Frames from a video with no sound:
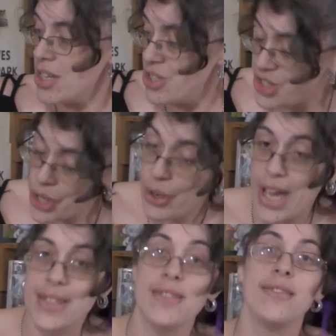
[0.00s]
So
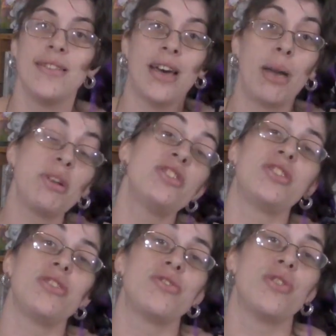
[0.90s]
guys, I'm going to
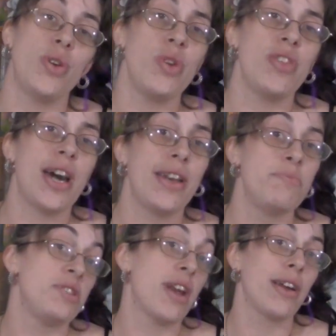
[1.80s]
still show you the
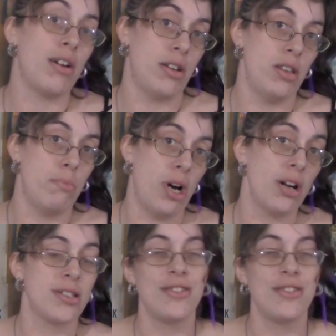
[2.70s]
items that I got in the box.